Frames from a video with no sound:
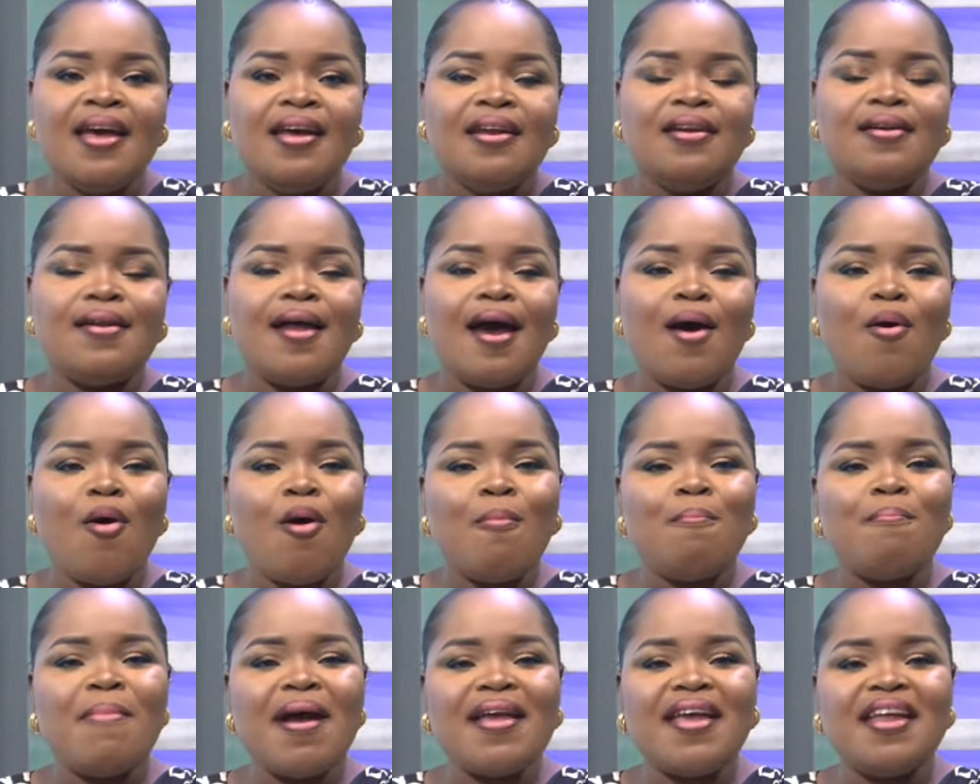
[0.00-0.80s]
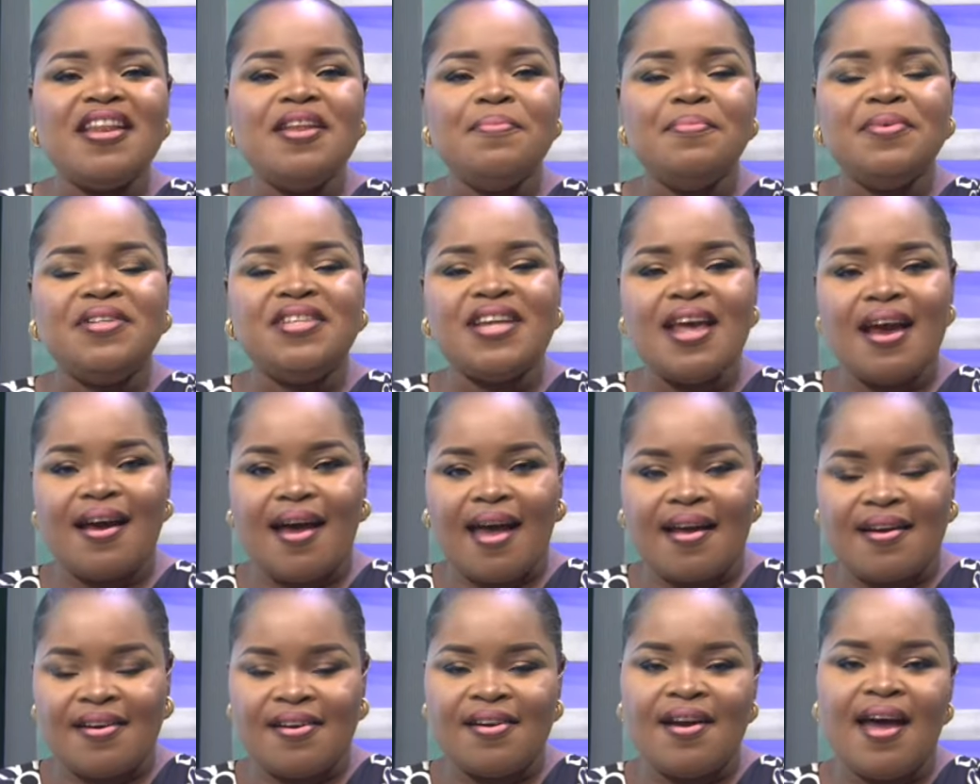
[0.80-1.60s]
na omo yin die
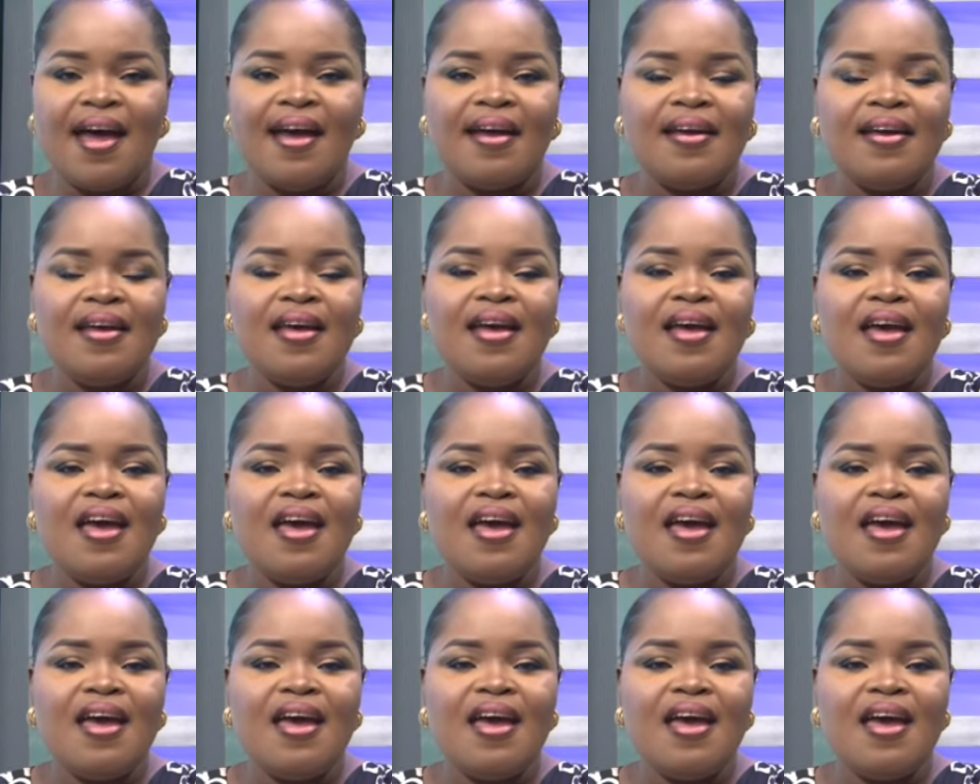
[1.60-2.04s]
kakra